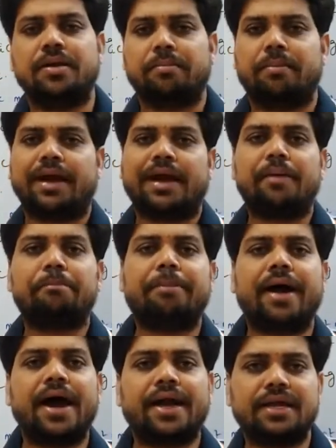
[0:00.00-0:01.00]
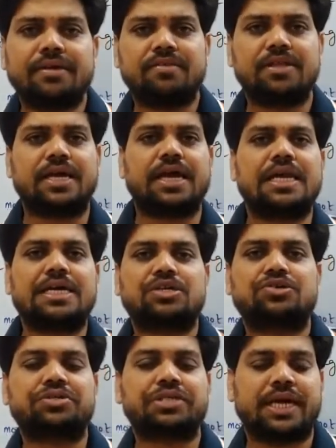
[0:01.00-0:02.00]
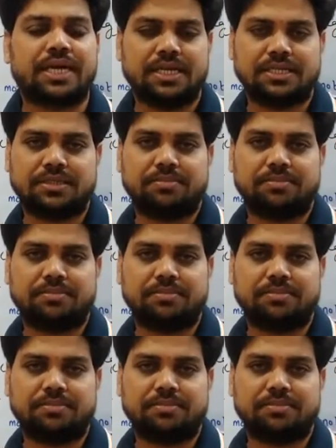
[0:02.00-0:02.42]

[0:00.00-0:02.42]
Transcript: by comparing with the electrostatics,